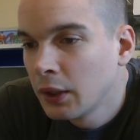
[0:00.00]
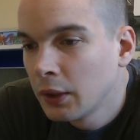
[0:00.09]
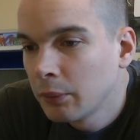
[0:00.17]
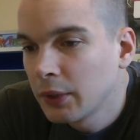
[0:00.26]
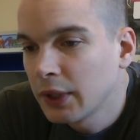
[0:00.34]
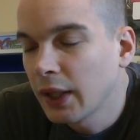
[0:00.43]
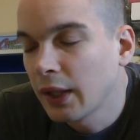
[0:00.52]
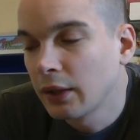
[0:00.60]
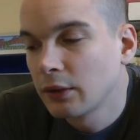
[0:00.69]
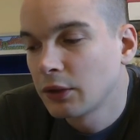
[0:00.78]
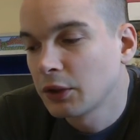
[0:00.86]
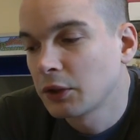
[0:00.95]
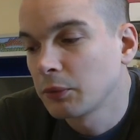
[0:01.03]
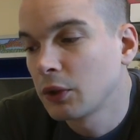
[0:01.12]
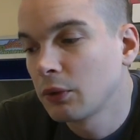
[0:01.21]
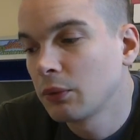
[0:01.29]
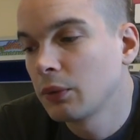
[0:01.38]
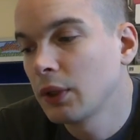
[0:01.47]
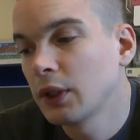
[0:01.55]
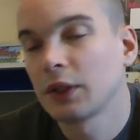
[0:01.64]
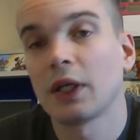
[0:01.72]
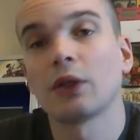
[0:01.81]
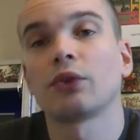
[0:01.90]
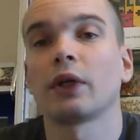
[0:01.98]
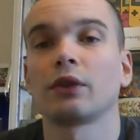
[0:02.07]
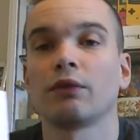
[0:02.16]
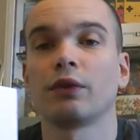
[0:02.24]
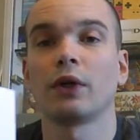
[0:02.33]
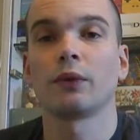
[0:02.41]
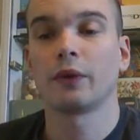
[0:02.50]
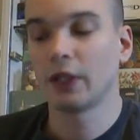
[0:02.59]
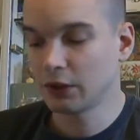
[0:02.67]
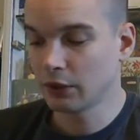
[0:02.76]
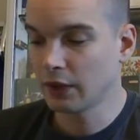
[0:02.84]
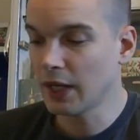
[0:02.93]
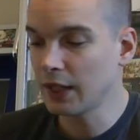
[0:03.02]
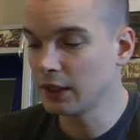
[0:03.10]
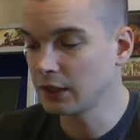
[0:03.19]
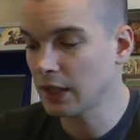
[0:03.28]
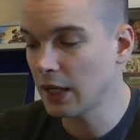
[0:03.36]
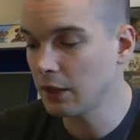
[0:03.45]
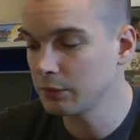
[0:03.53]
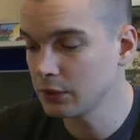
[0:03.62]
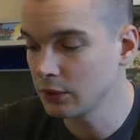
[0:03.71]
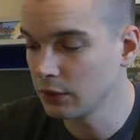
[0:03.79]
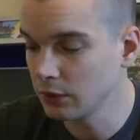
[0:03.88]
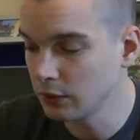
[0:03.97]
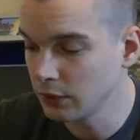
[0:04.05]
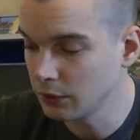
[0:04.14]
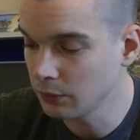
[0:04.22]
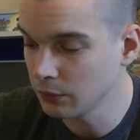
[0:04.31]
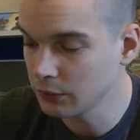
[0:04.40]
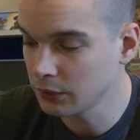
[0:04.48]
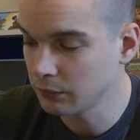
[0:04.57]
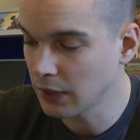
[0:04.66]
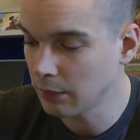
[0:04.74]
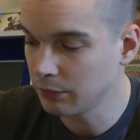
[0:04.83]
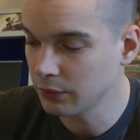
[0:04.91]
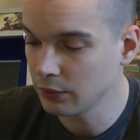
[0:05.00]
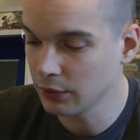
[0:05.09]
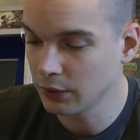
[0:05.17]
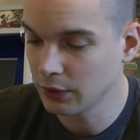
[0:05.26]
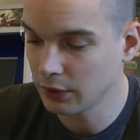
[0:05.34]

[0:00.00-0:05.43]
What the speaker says: But yeah, just some cool soundtracks on vinyl there. So that is absolutely awesome, that book.